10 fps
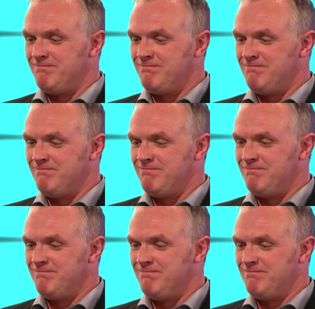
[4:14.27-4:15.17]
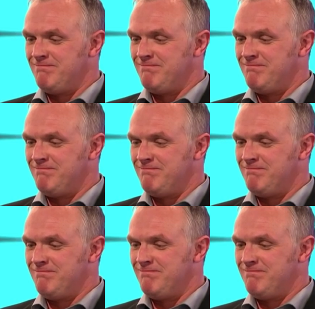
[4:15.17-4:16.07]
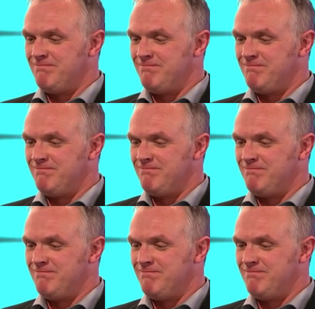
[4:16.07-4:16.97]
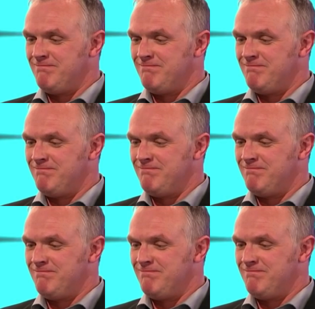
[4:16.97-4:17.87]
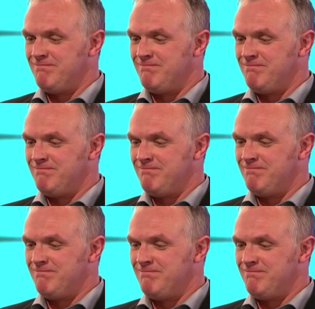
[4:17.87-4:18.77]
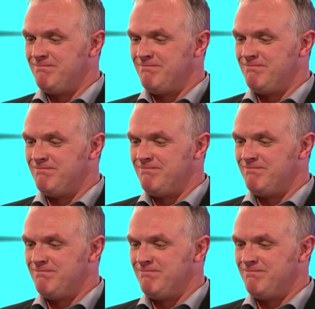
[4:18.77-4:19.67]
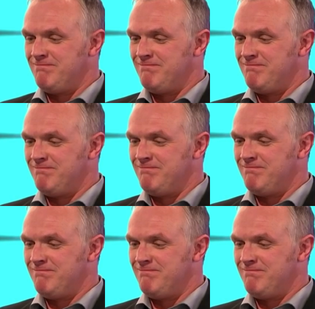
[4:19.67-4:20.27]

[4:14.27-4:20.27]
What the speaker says: The person shown says nothing.